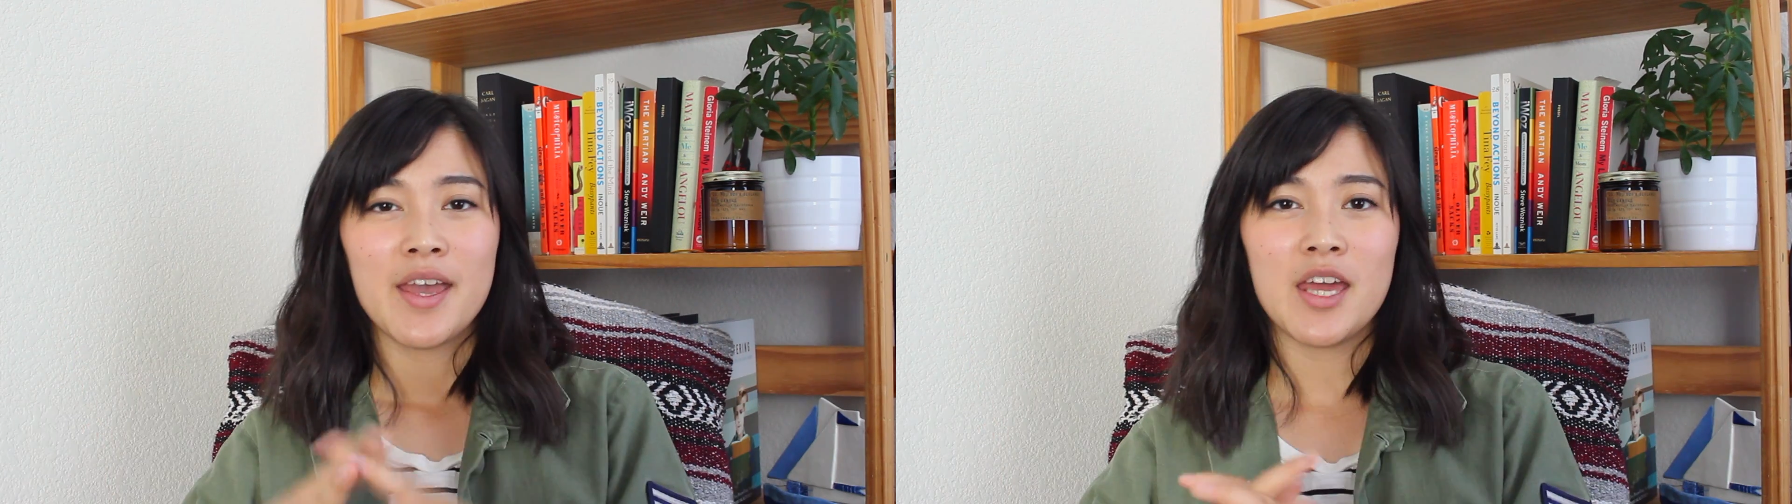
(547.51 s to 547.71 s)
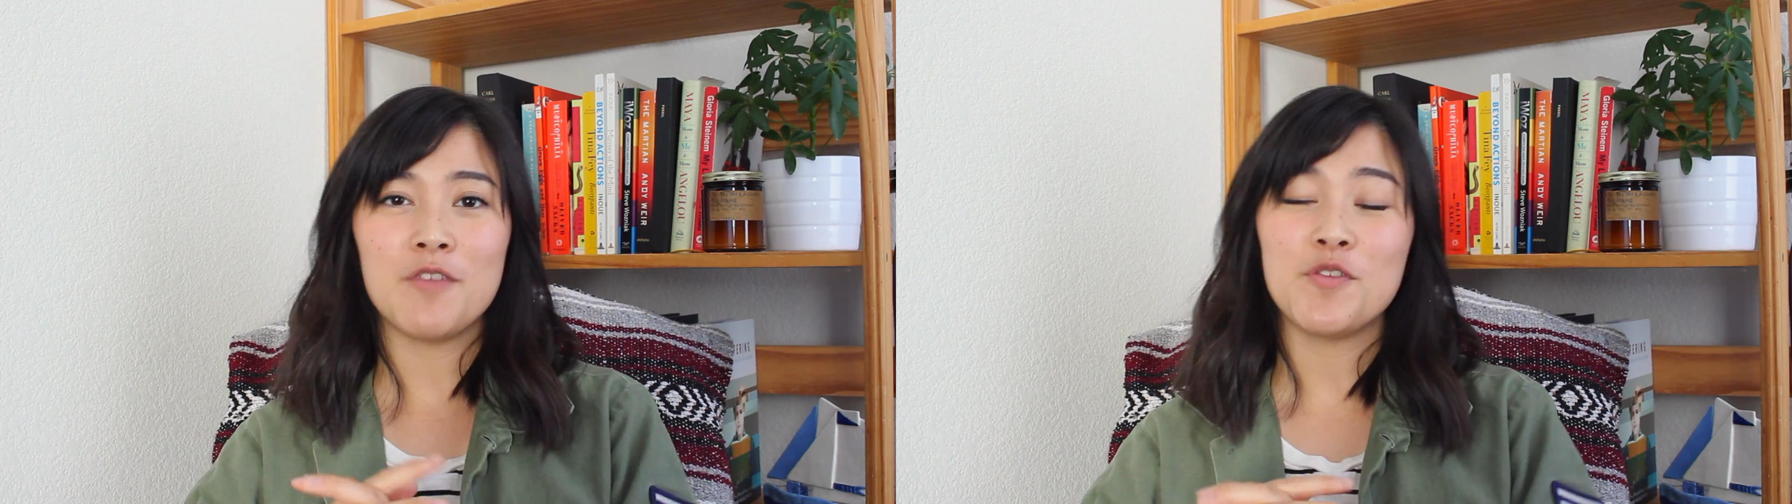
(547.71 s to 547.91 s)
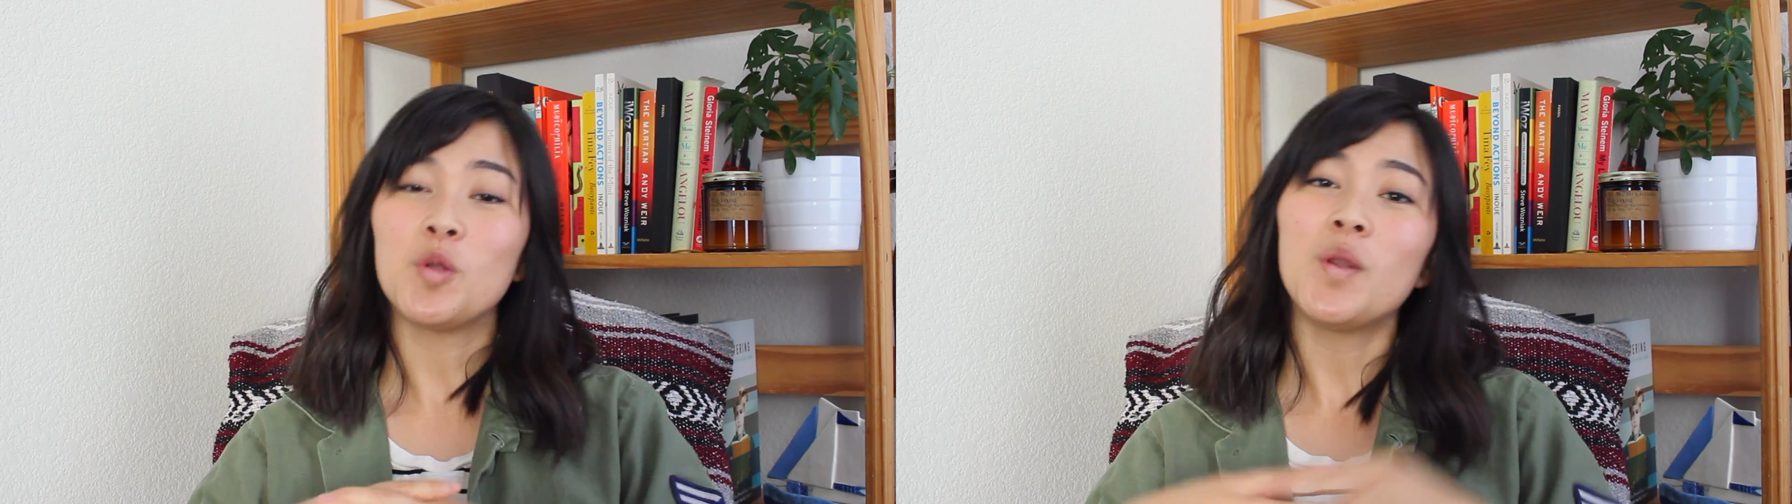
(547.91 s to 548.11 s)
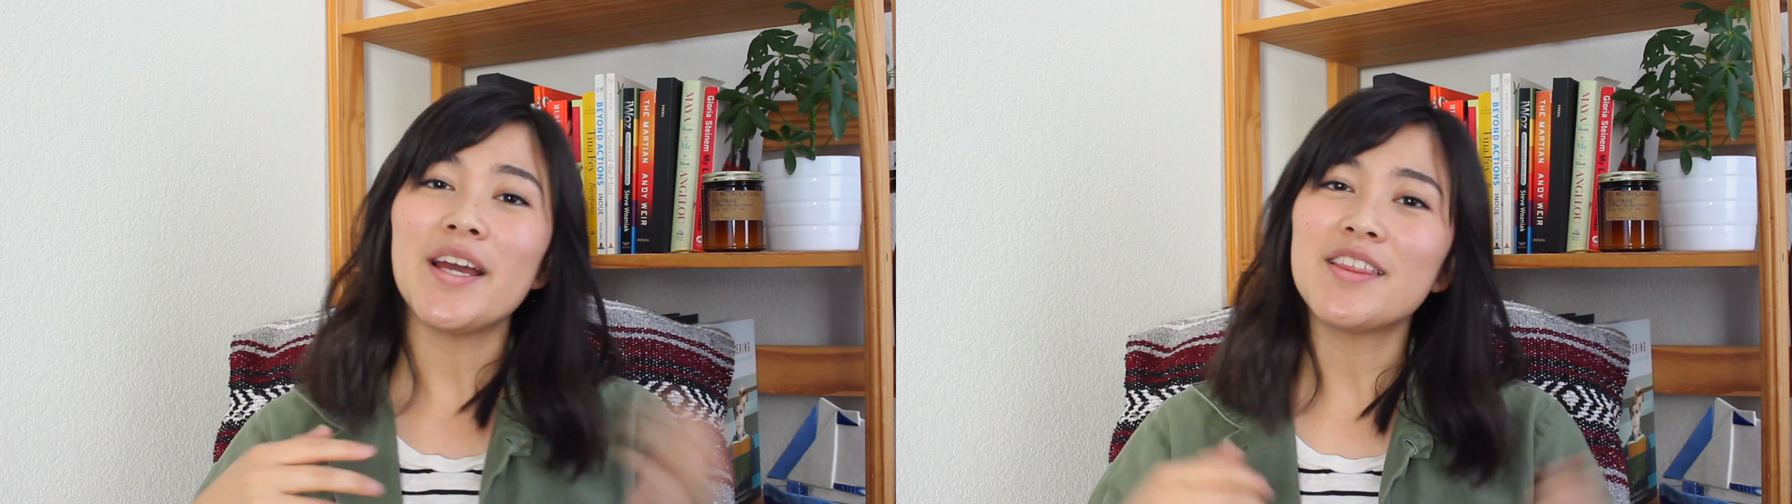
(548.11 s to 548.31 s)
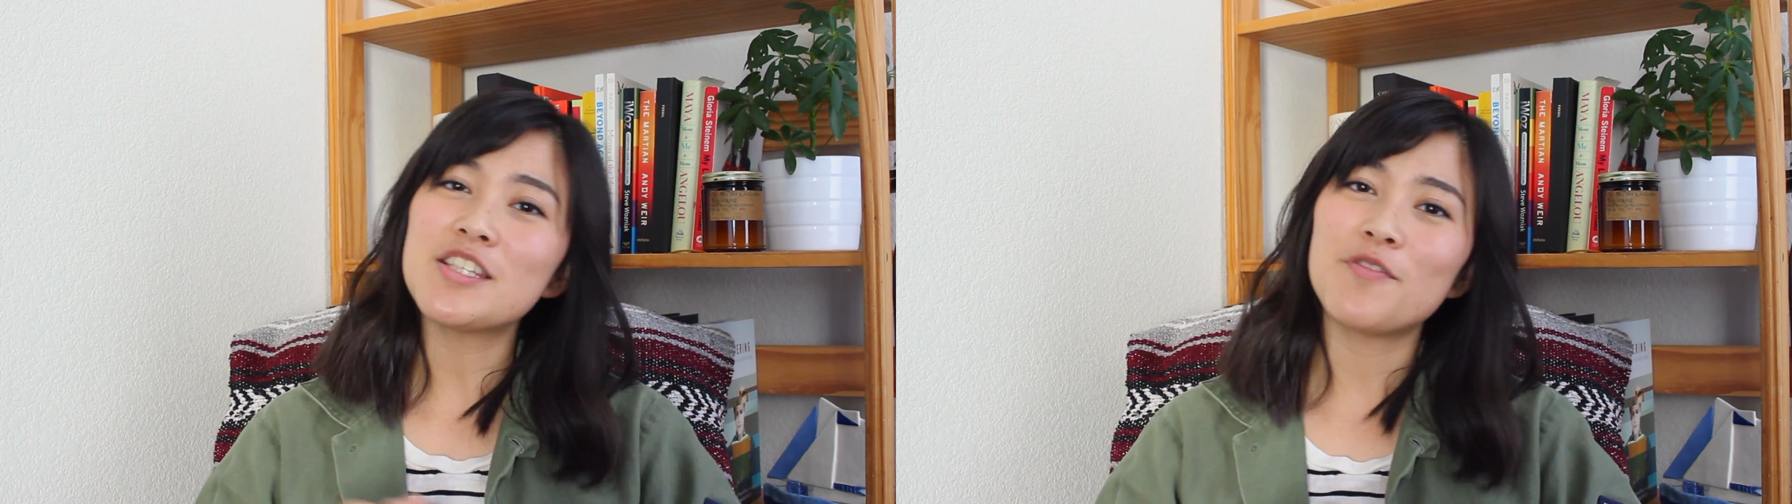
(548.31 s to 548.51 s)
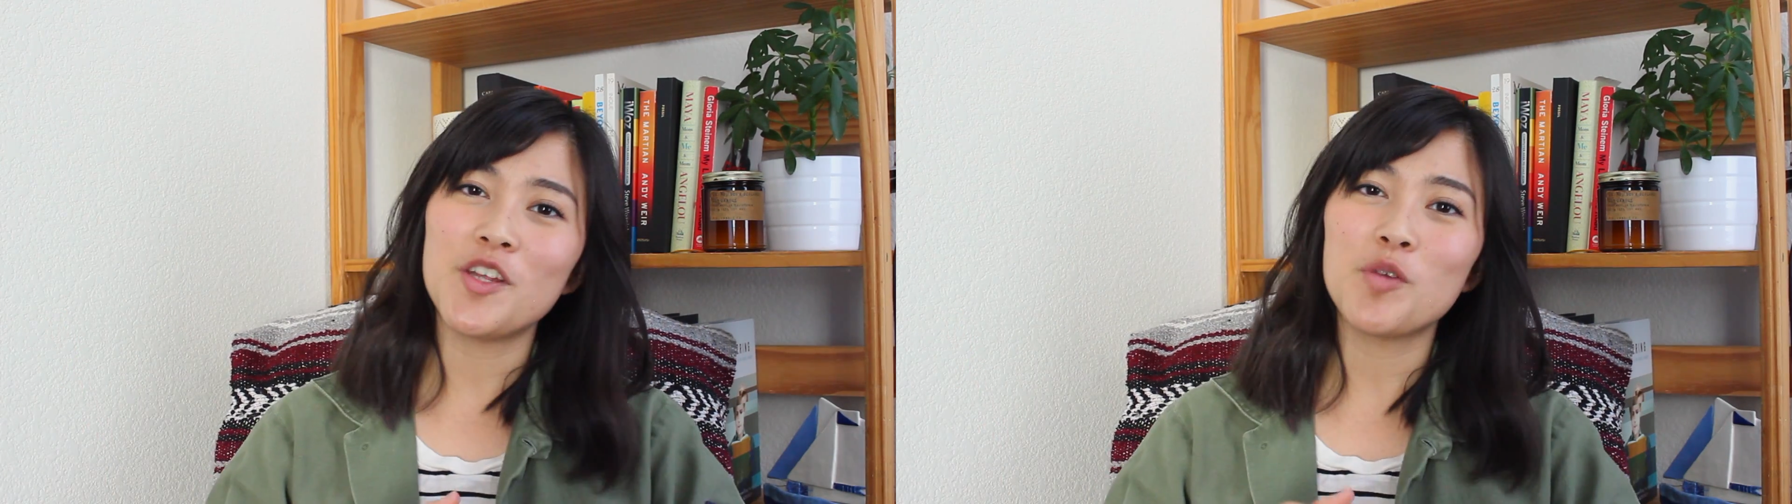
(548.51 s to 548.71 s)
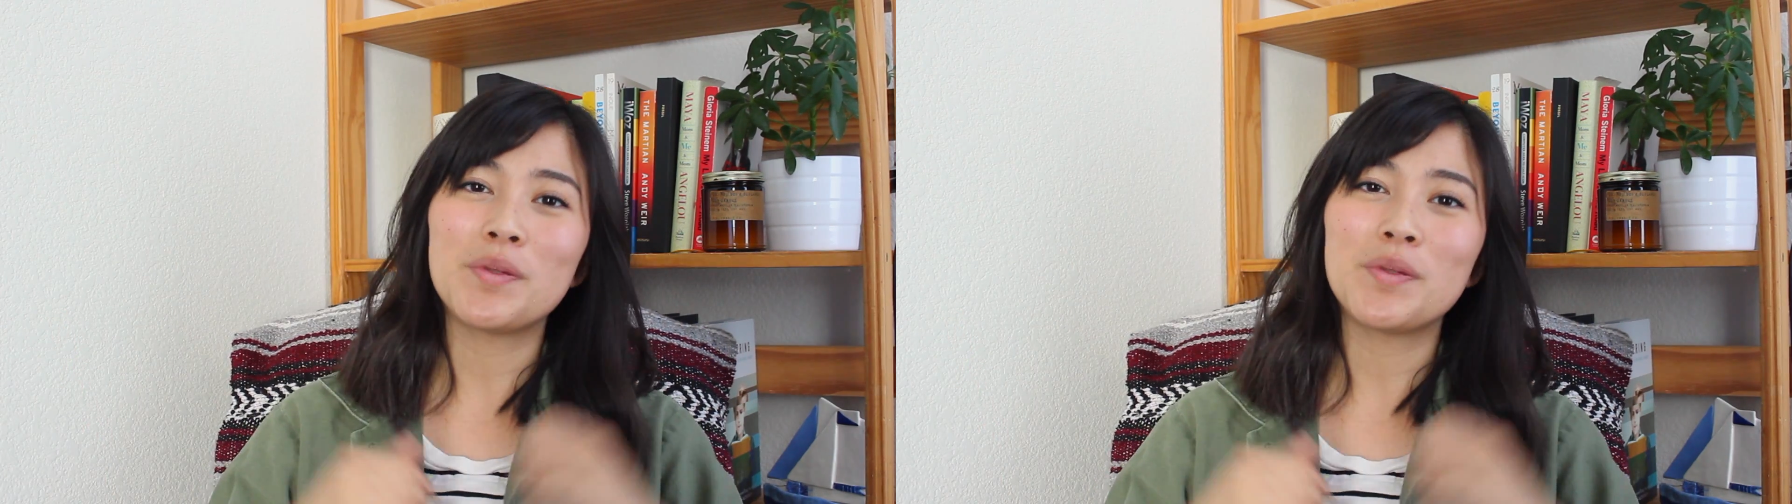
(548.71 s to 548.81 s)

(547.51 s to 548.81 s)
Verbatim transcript: And if you like this video,